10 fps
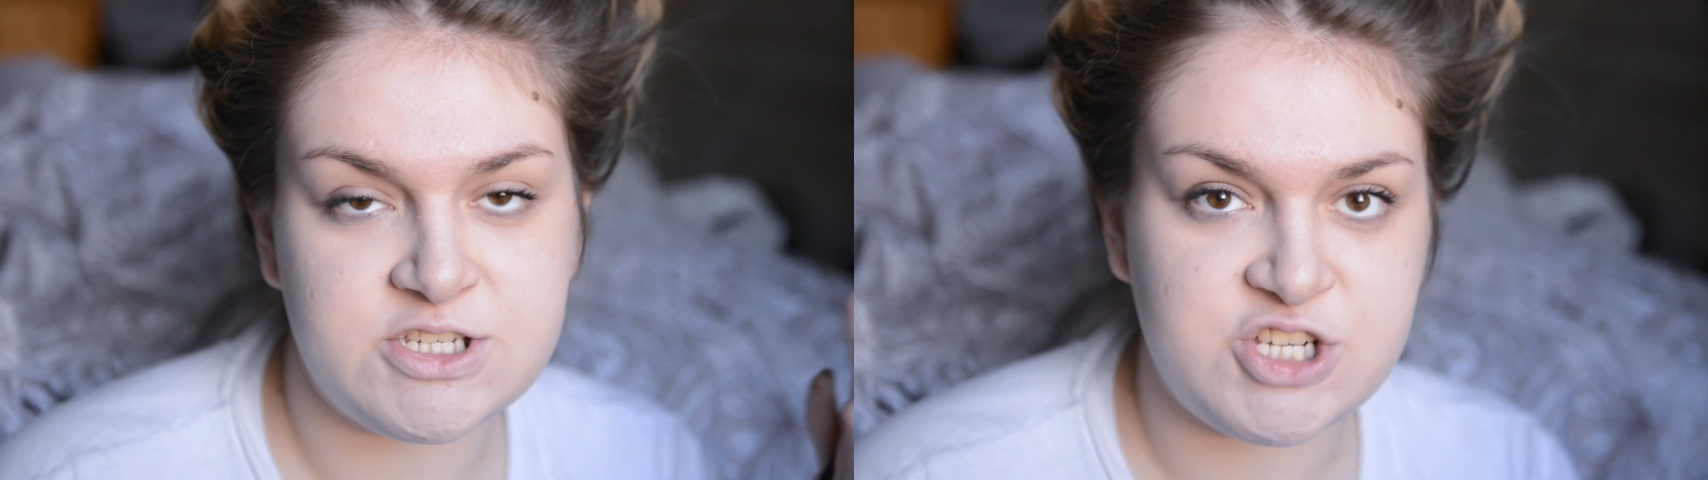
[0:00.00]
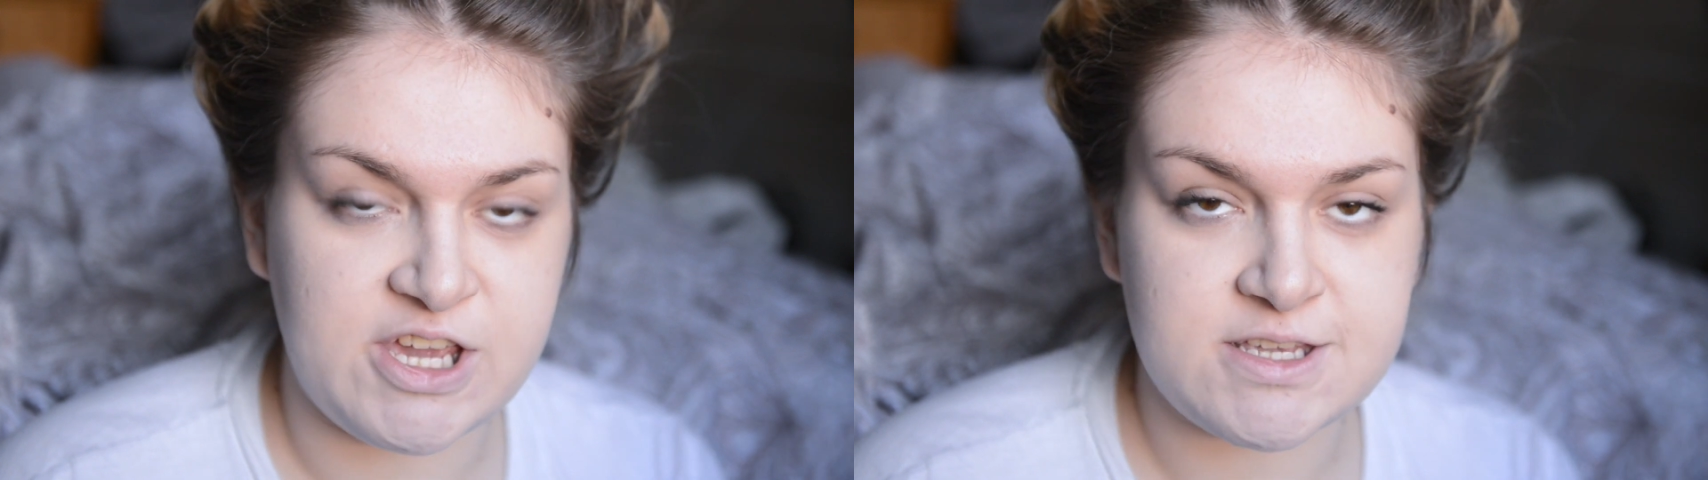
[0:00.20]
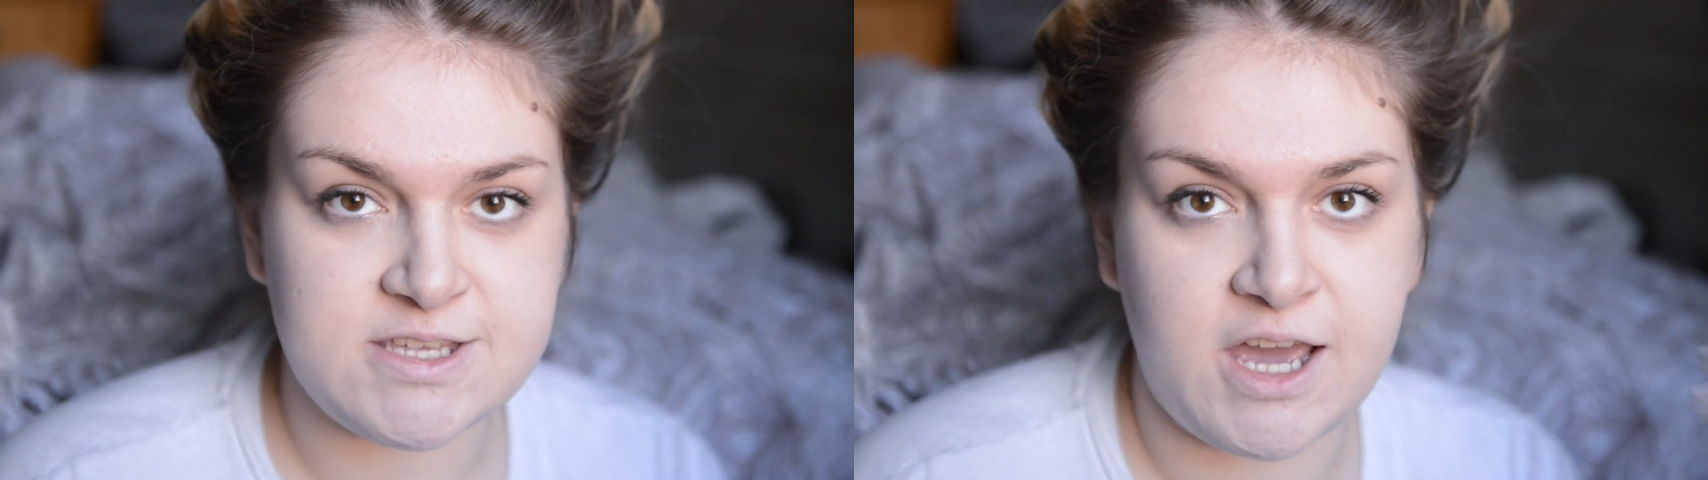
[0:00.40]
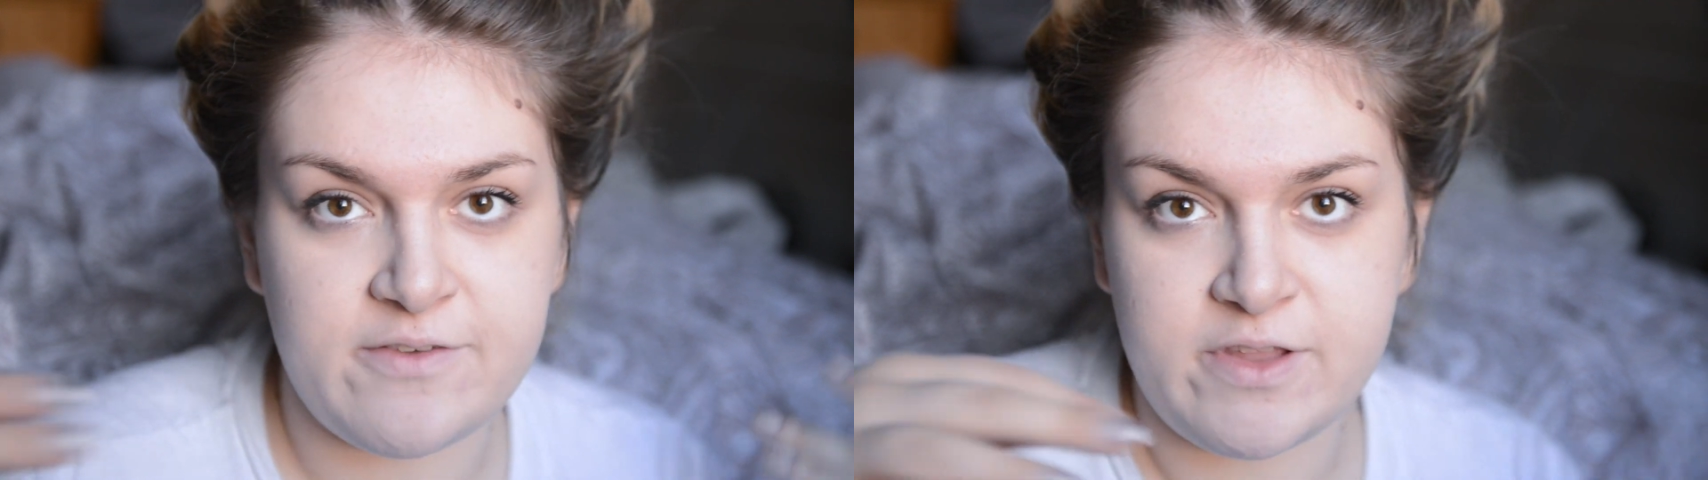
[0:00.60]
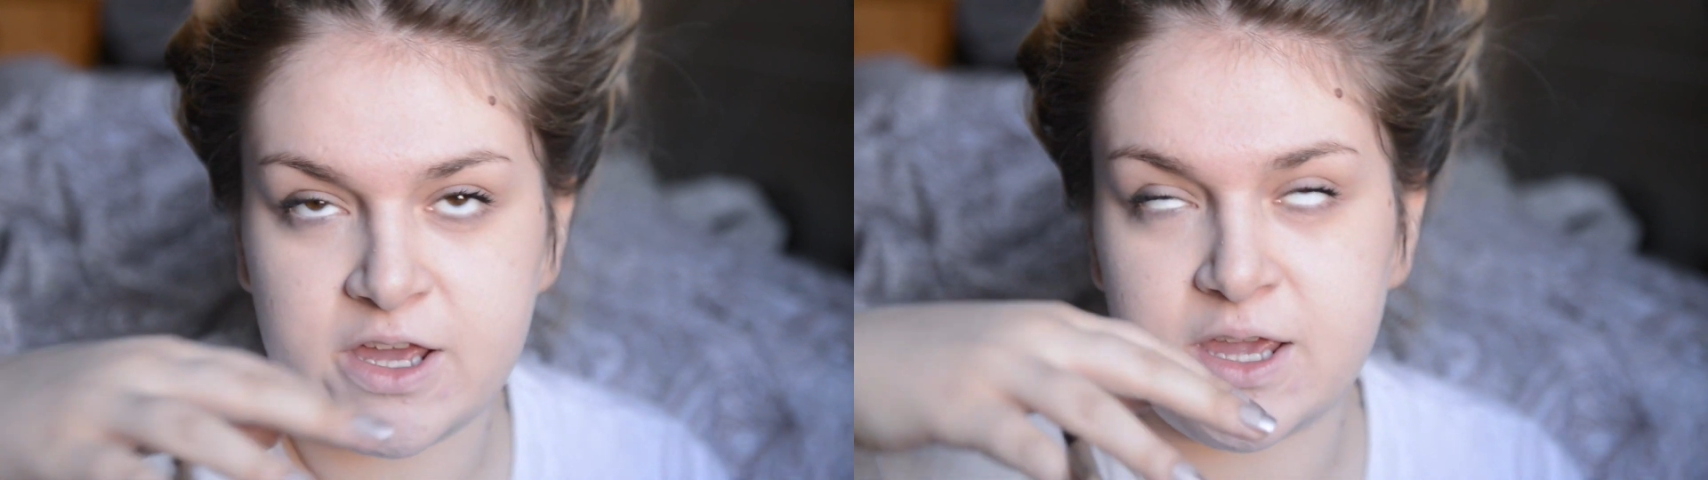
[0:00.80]
chicks
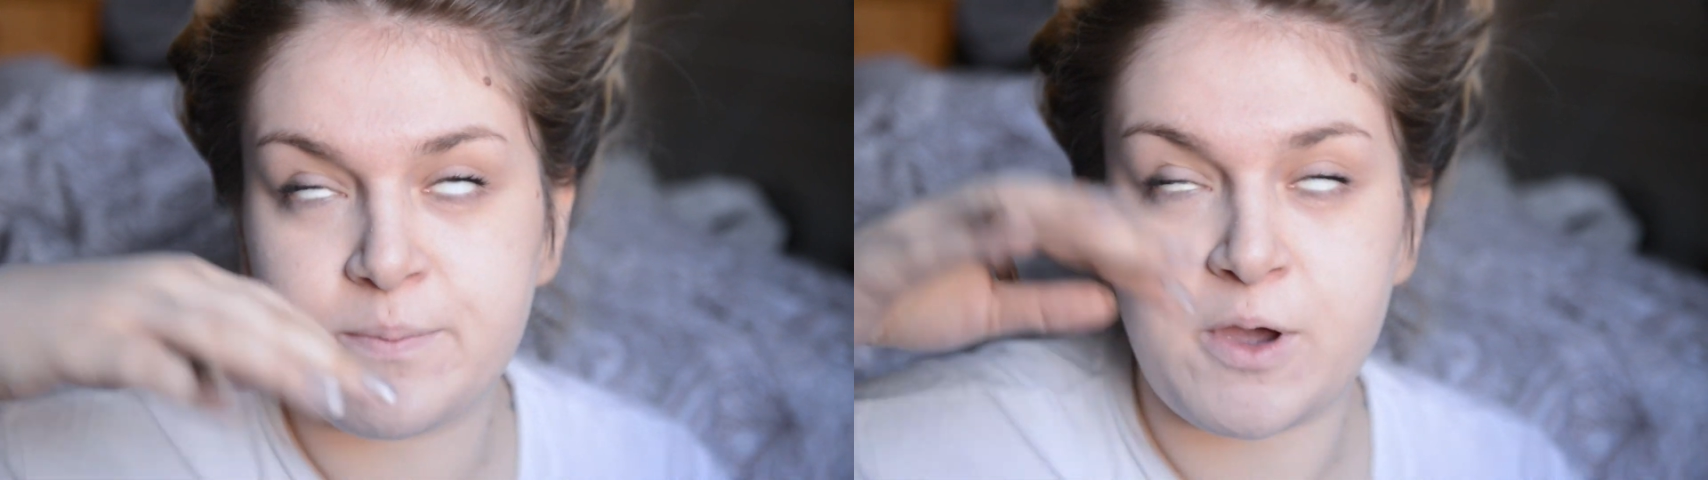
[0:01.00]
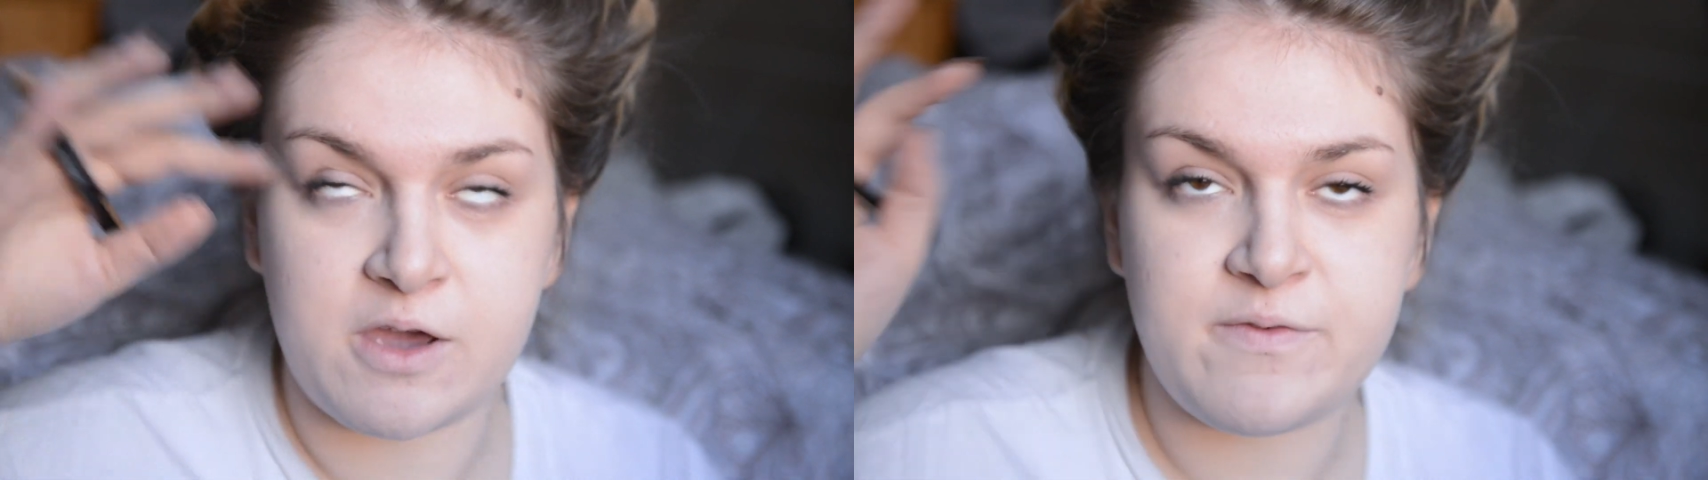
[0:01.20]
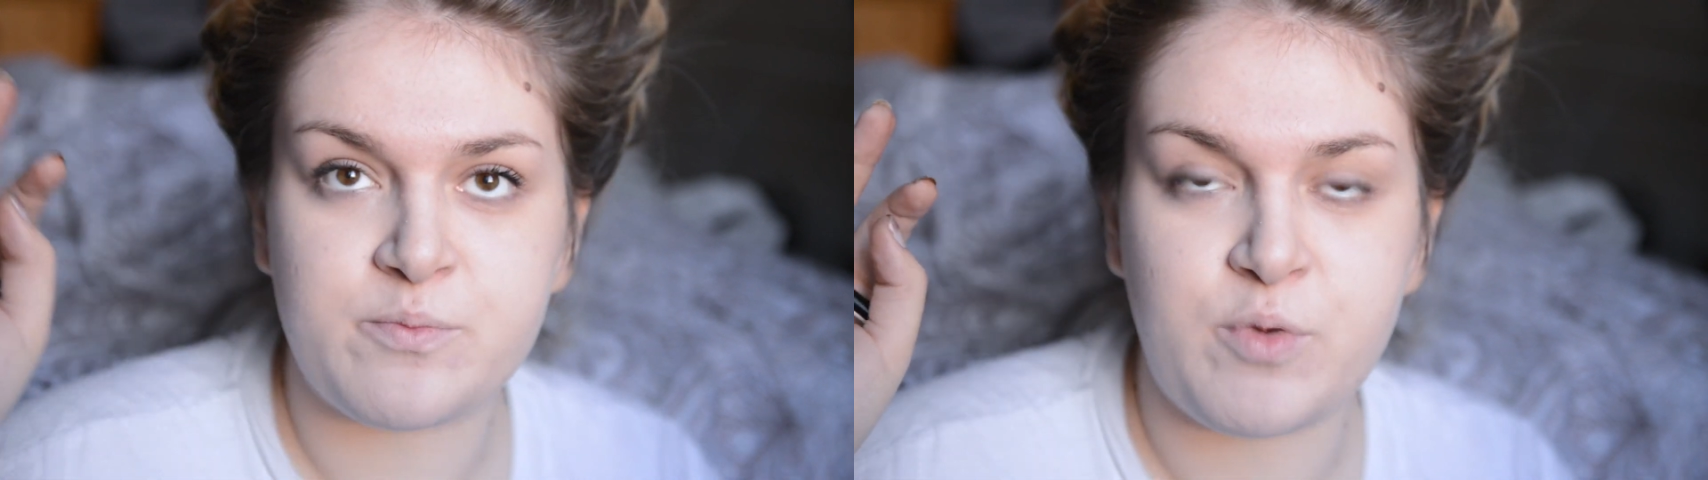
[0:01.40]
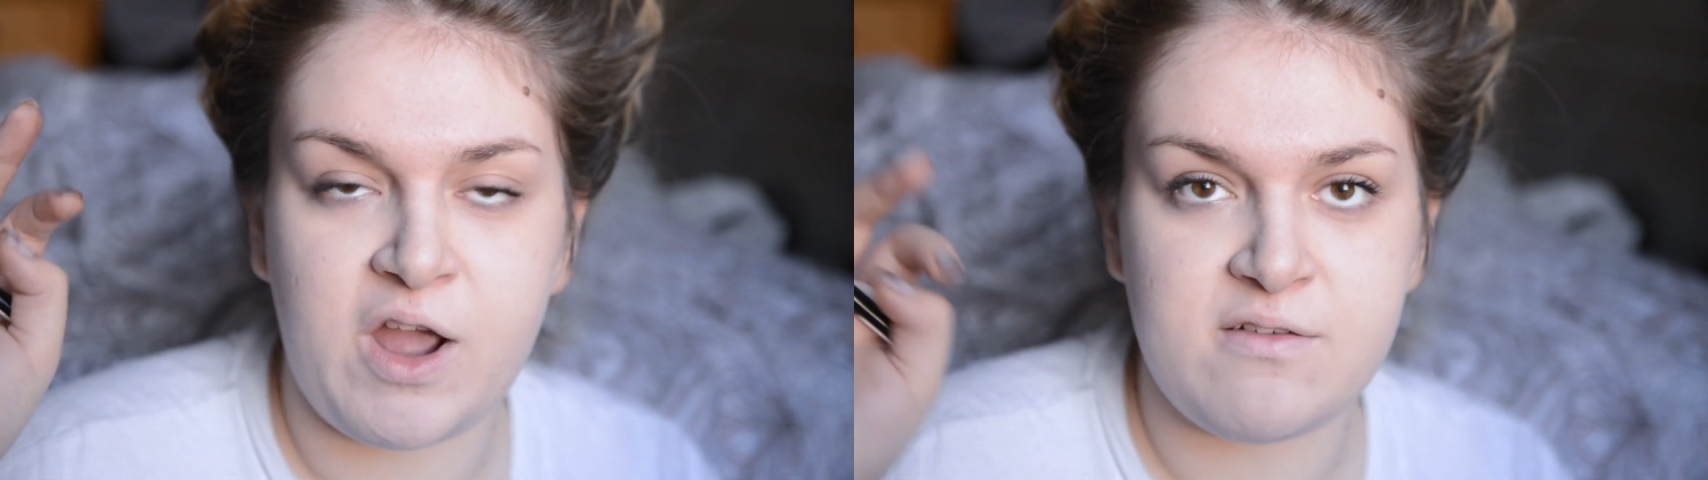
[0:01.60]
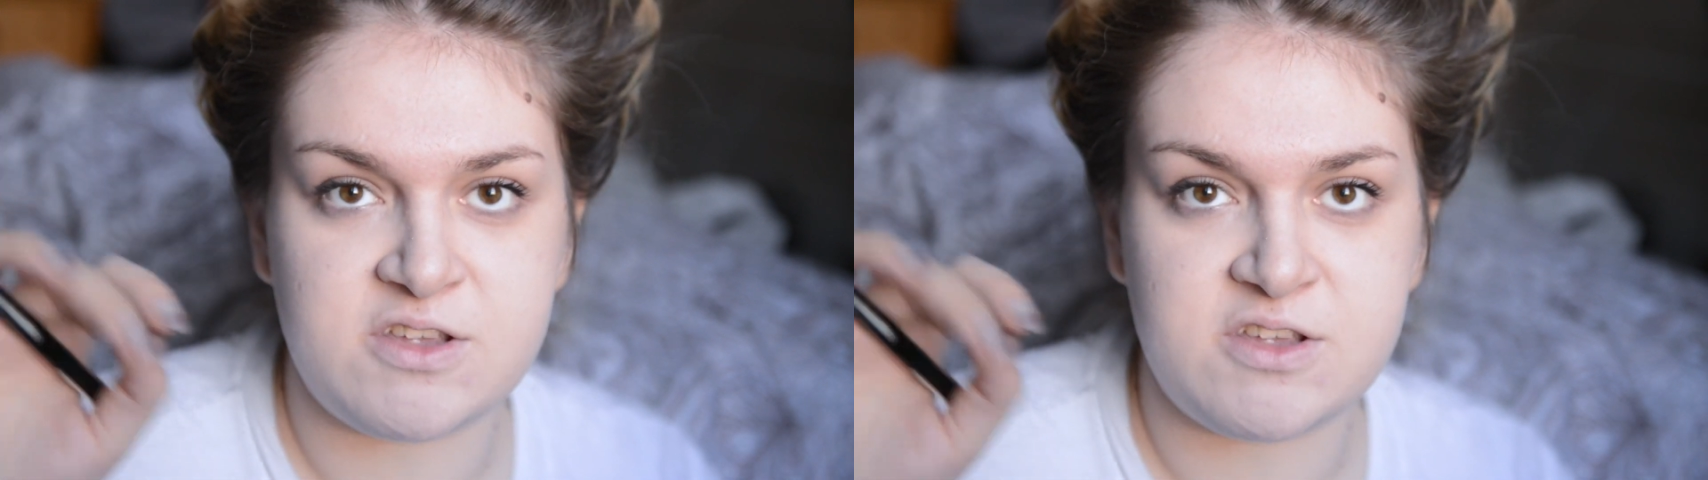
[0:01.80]
have like perfect brows.